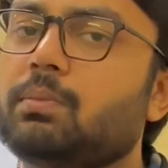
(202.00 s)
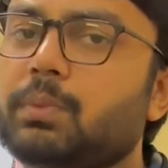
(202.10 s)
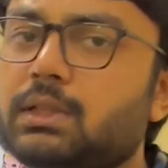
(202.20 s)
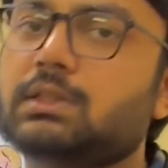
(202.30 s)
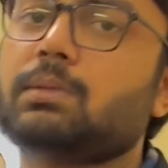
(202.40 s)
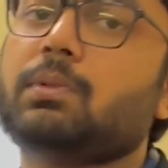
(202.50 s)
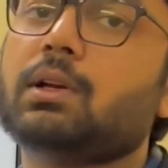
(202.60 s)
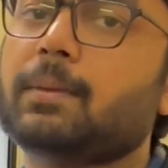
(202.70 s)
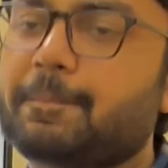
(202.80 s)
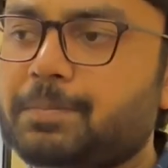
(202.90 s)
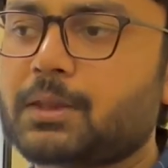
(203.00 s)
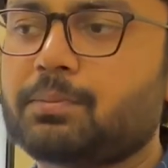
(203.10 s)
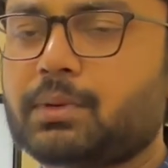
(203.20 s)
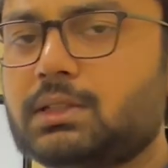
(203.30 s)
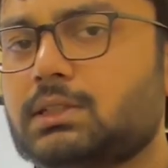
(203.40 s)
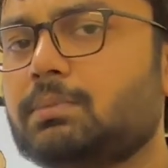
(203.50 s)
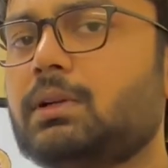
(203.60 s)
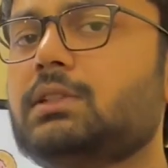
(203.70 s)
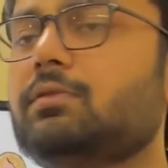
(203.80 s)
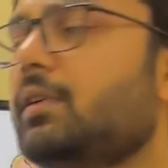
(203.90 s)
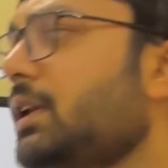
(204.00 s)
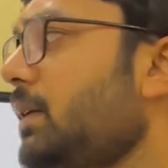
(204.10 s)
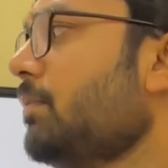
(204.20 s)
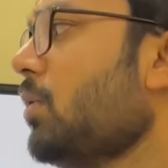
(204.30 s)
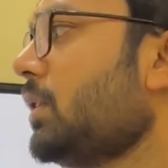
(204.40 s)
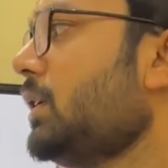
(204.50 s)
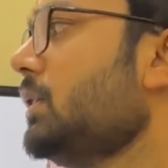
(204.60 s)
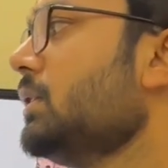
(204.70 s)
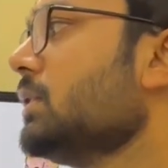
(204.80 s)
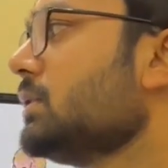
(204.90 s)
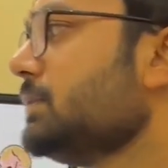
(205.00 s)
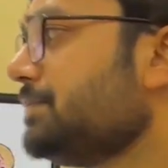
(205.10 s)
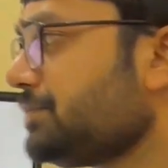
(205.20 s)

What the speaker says: principle. Principle is very important in this.